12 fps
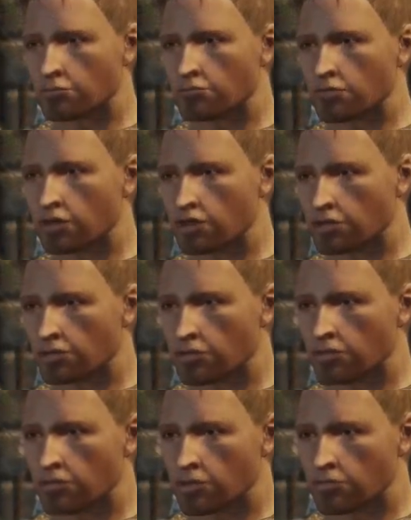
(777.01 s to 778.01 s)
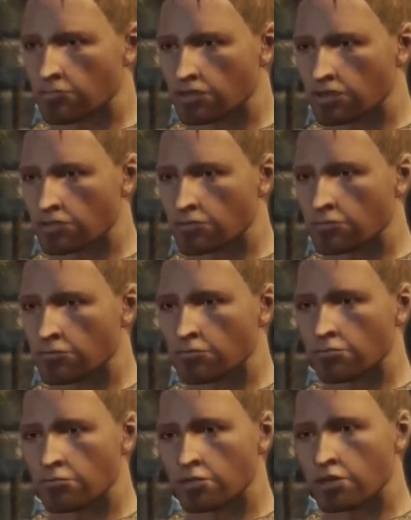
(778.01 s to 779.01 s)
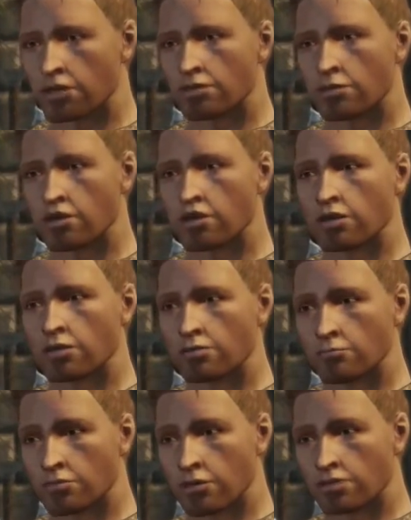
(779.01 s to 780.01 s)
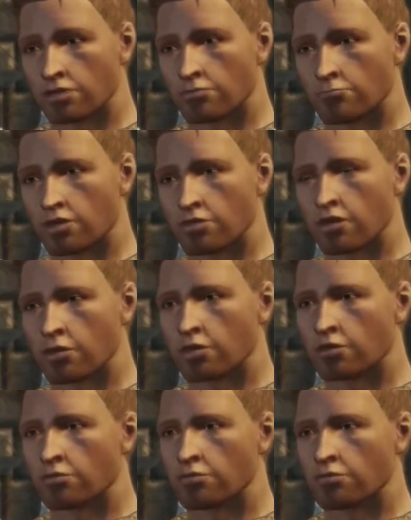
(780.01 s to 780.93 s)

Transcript: before Duncan recruited me. That was about 6 months ago.